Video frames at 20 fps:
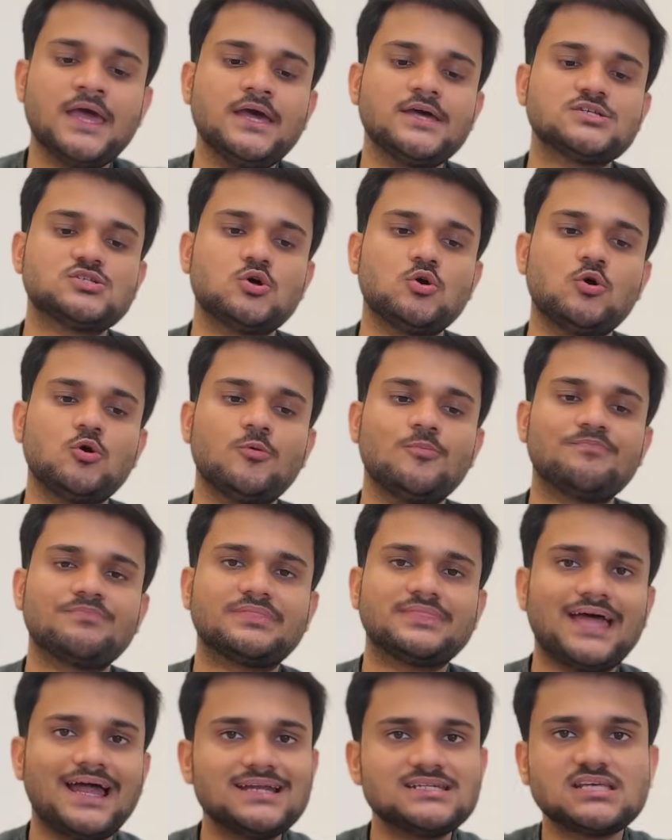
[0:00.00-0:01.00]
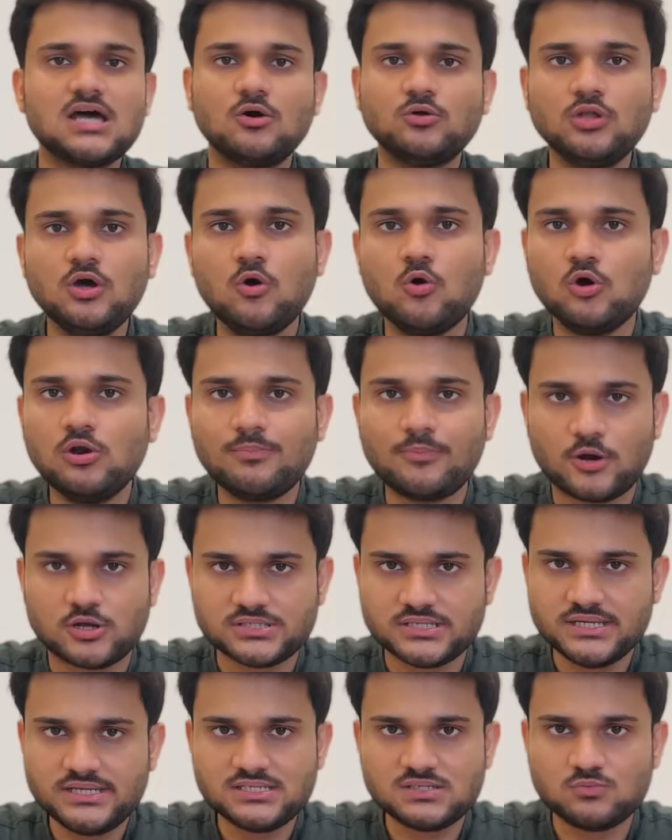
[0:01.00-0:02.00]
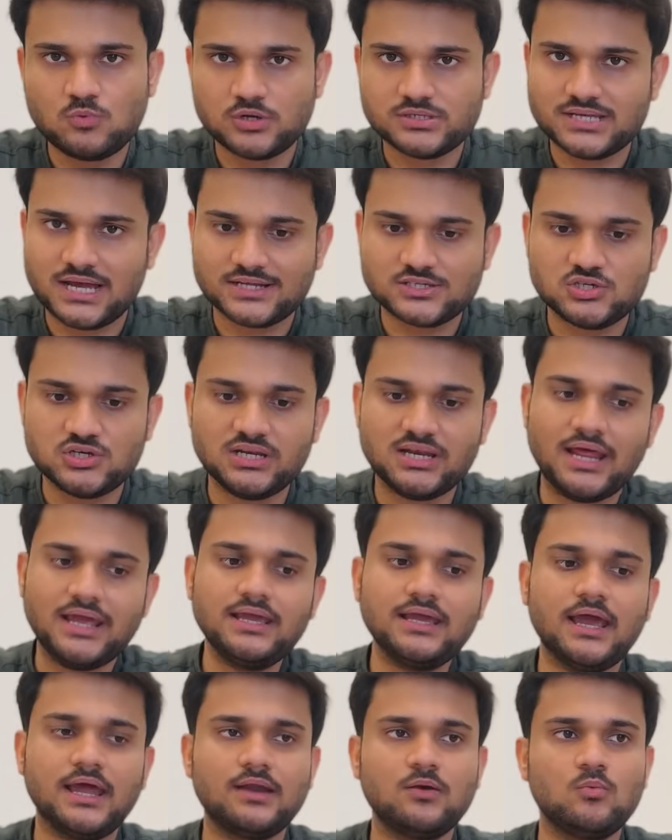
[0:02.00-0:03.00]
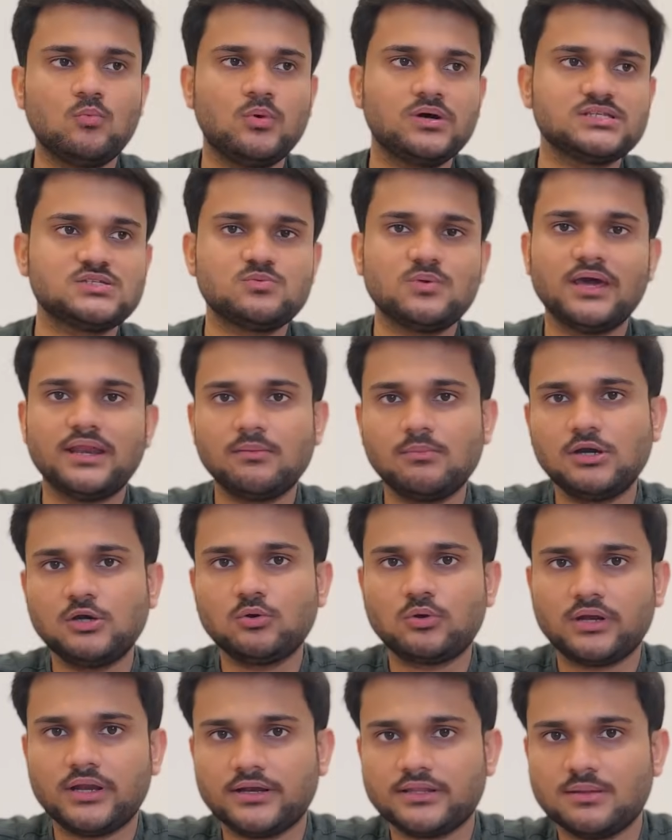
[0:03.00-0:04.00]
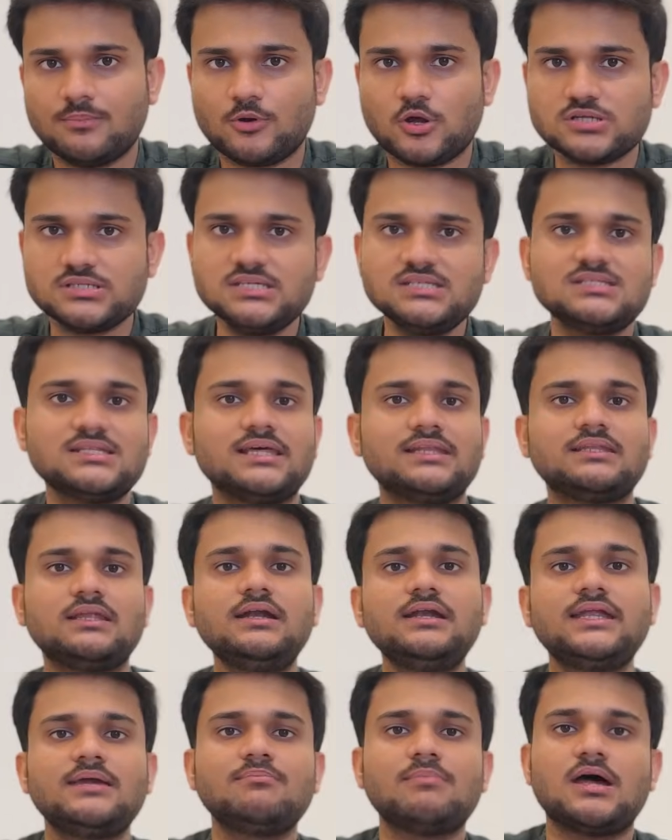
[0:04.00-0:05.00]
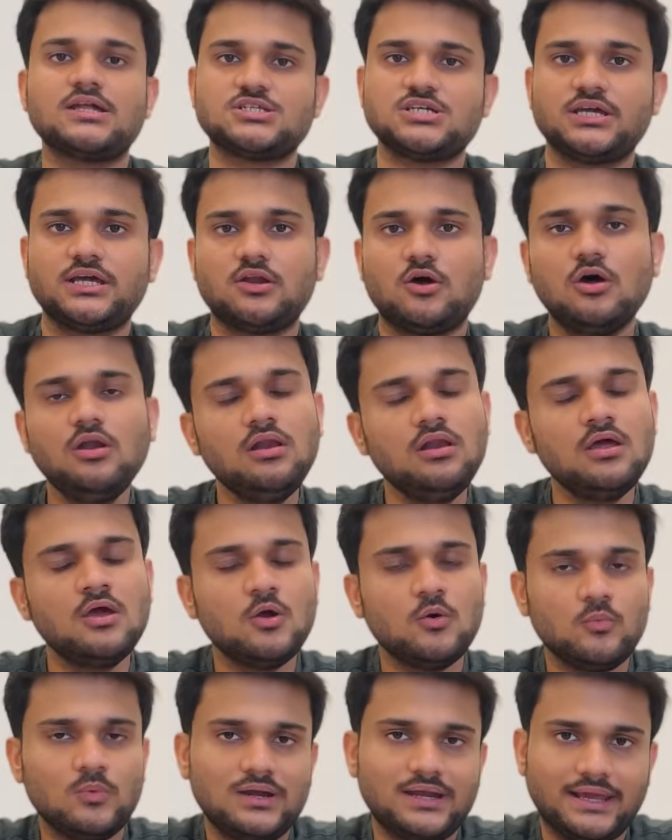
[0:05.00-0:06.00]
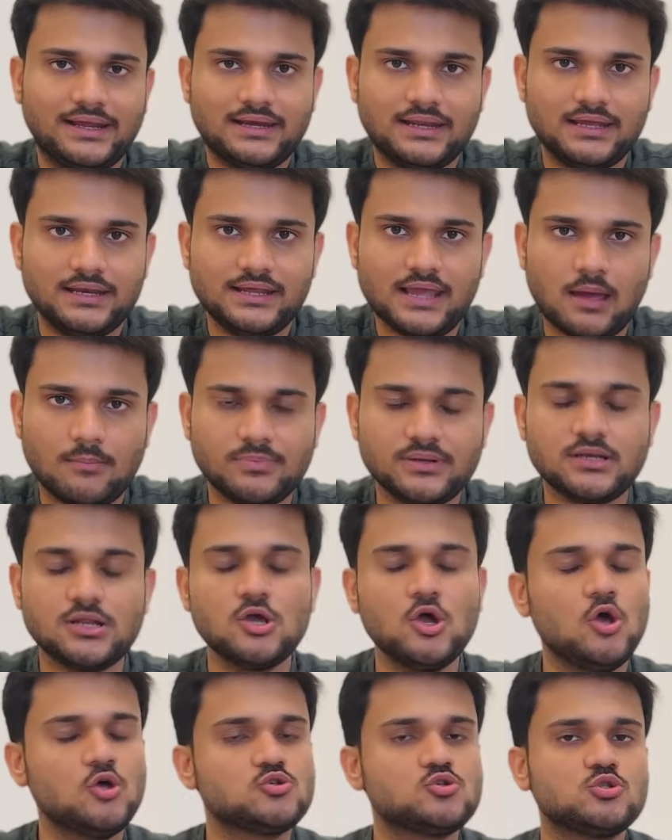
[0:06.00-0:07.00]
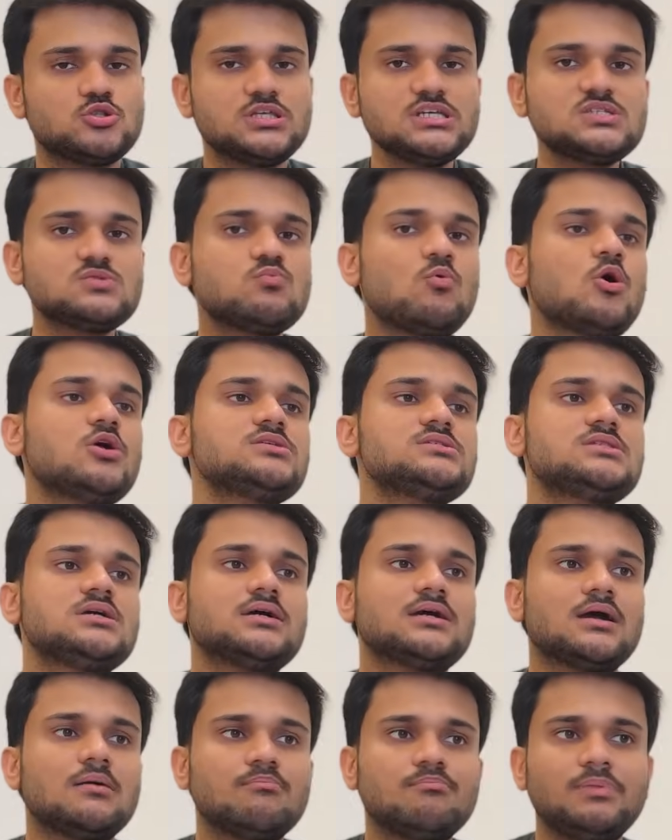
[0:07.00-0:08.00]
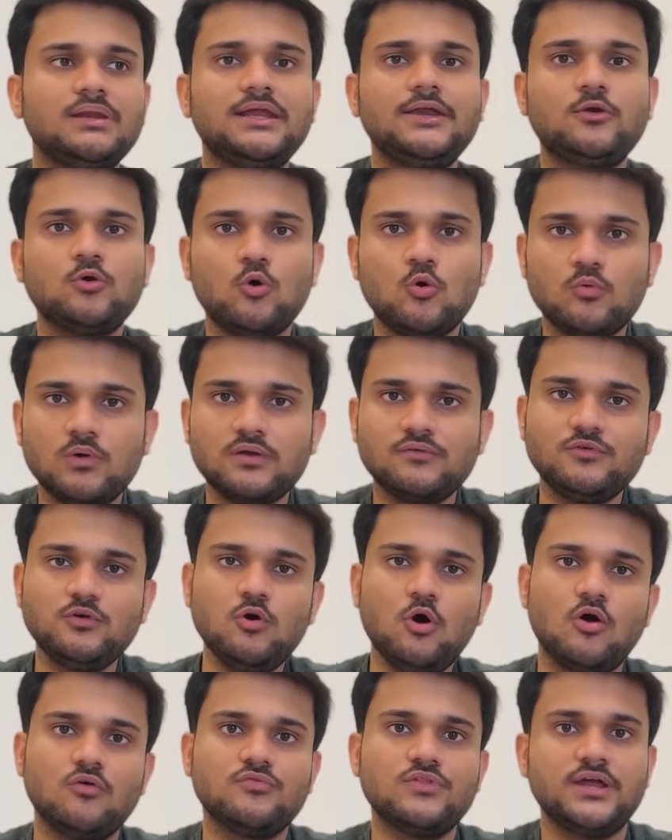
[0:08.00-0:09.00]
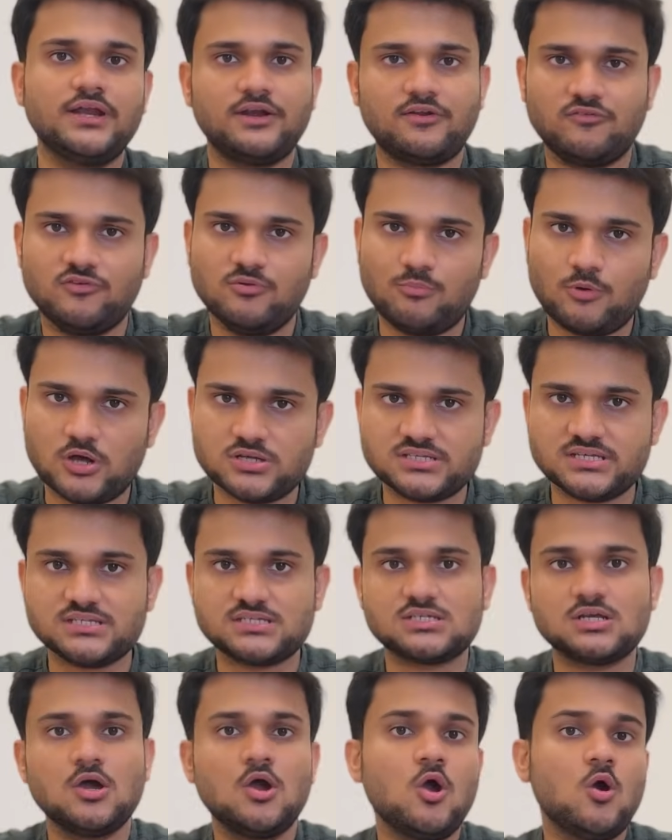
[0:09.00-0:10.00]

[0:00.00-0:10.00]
So that's how the whole process was actually like and once we are able to clear the process then the team matching and all will technically happen. So this was the complete overview of the interview process.